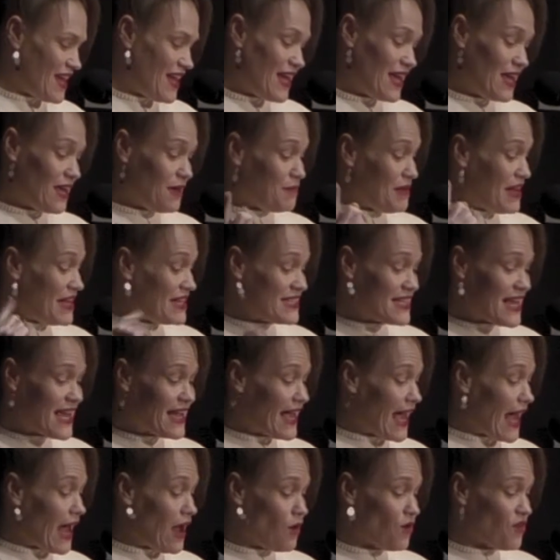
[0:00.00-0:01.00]
It may
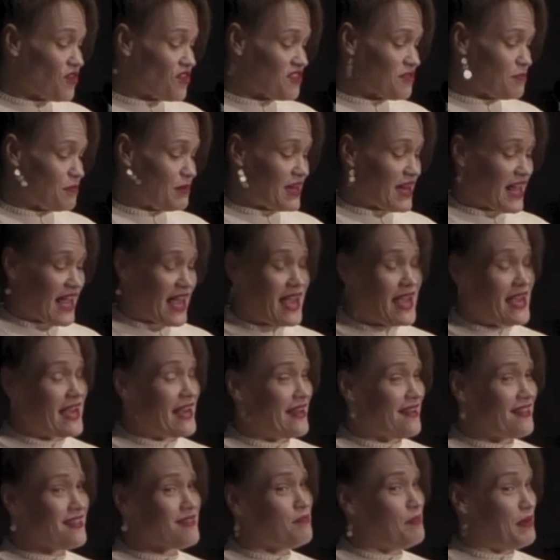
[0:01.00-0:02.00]
take hours, but hey,
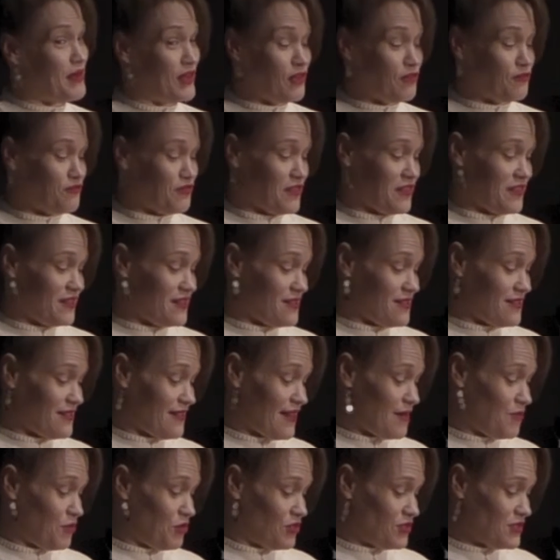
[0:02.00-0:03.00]
it's built for the
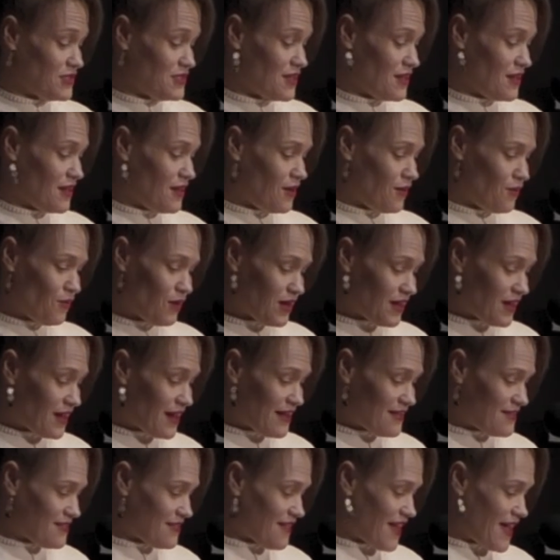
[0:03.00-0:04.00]
disabled. What can
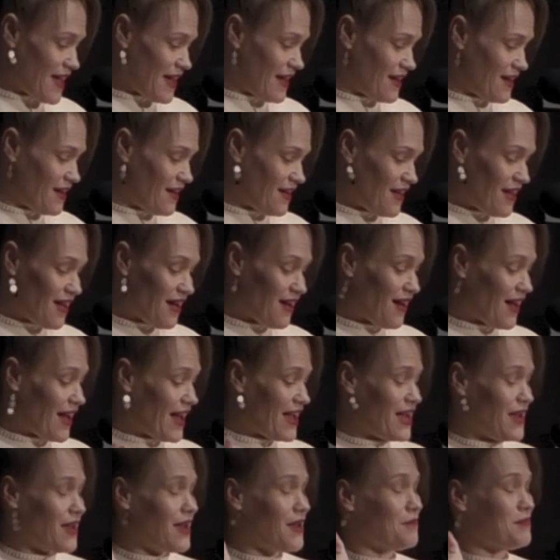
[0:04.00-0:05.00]
I say? I
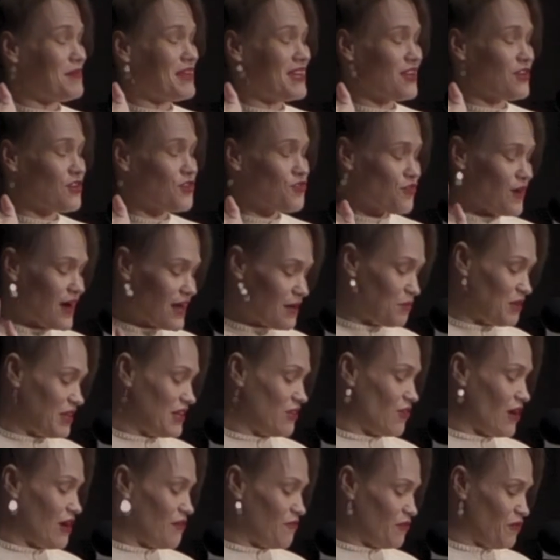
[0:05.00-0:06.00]
am incredibly
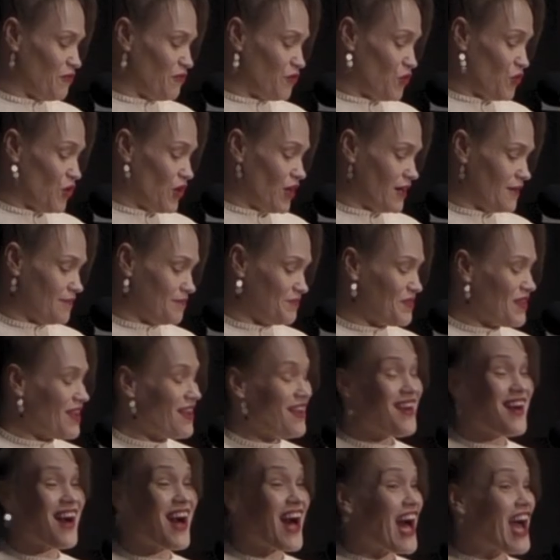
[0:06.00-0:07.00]
grateful for it.
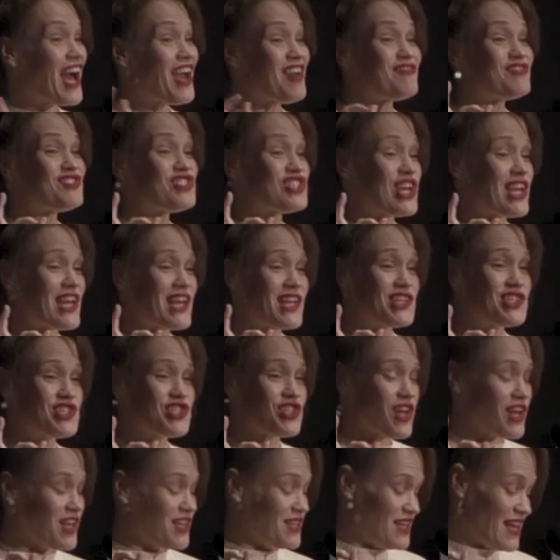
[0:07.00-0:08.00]
I've changed
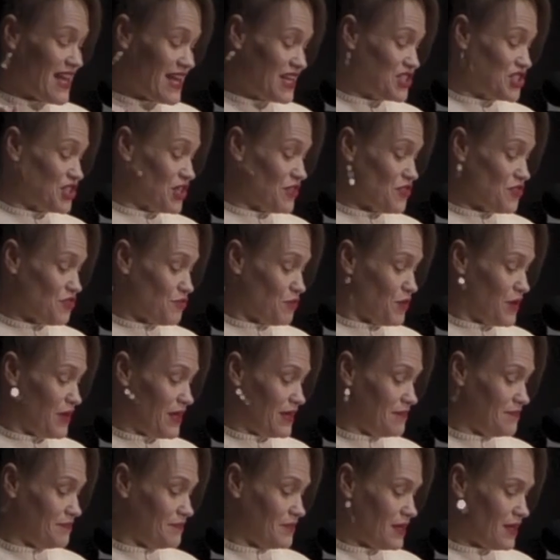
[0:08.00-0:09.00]
a nation through
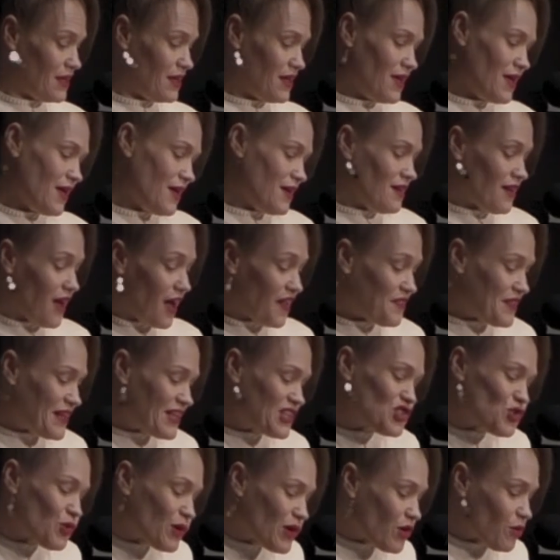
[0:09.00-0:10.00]
it. Not
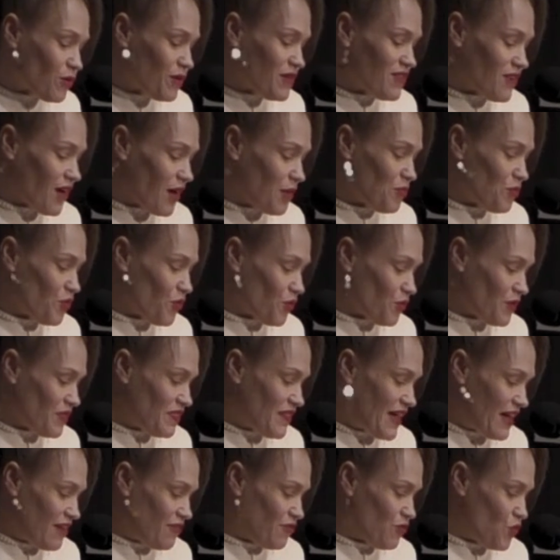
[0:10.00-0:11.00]
that Twitter was on board with
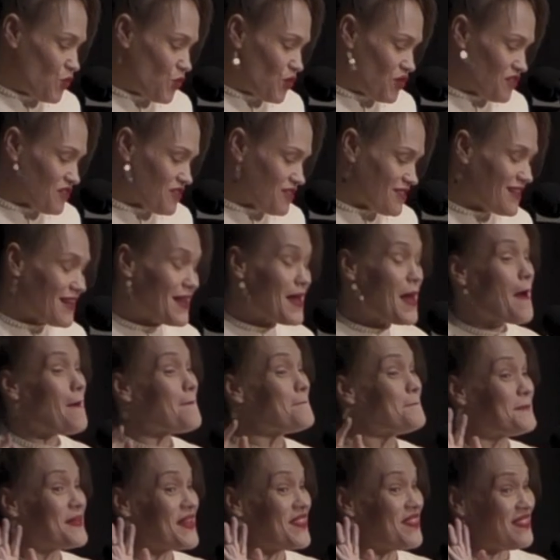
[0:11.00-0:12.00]
that, of course,
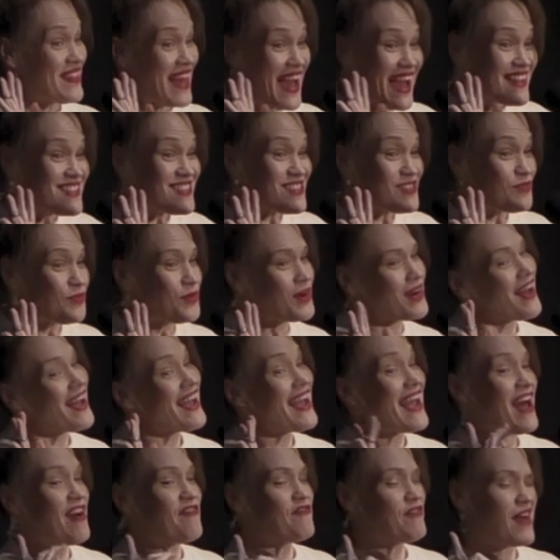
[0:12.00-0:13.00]
but that's what I
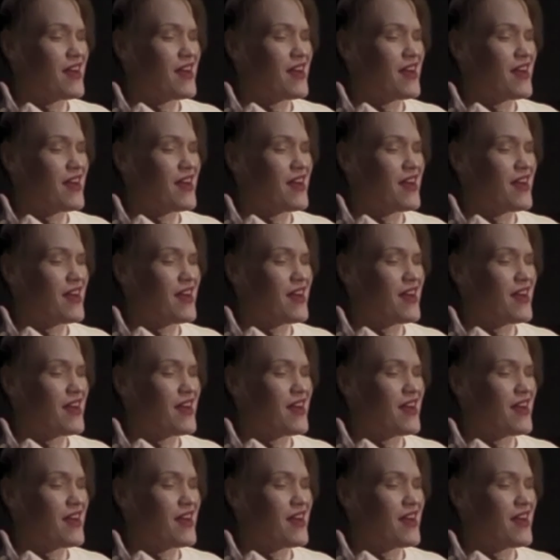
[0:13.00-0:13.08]
have